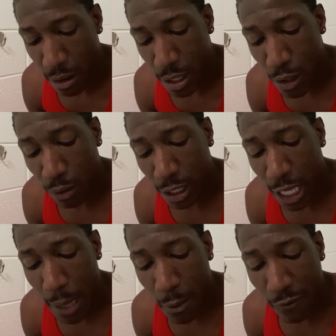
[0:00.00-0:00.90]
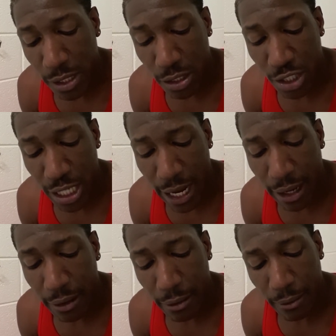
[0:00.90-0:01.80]
He only came over to
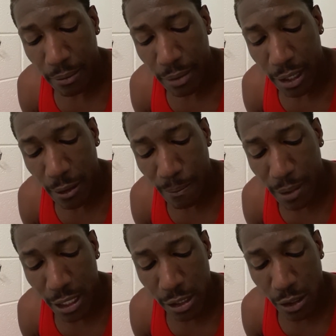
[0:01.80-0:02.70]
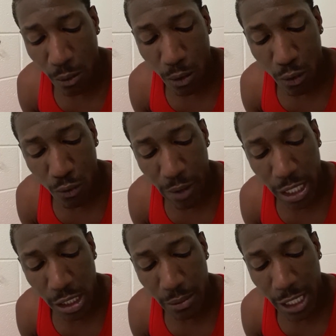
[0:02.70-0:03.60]
chat, but him being someone who
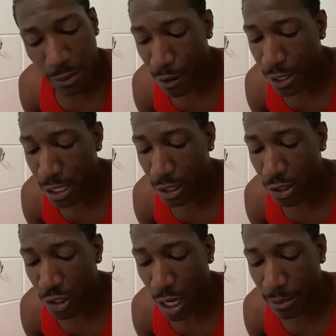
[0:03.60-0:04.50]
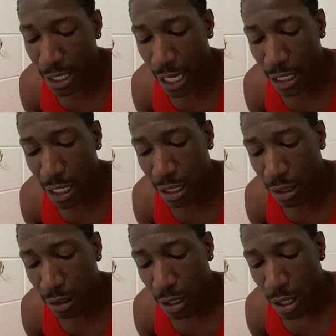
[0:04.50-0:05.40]
raises my spirits did the job that I
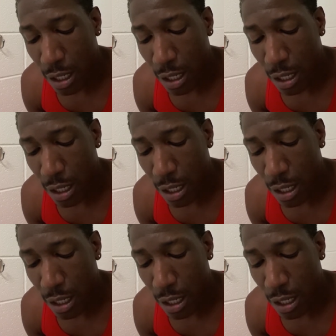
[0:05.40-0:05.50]
needed,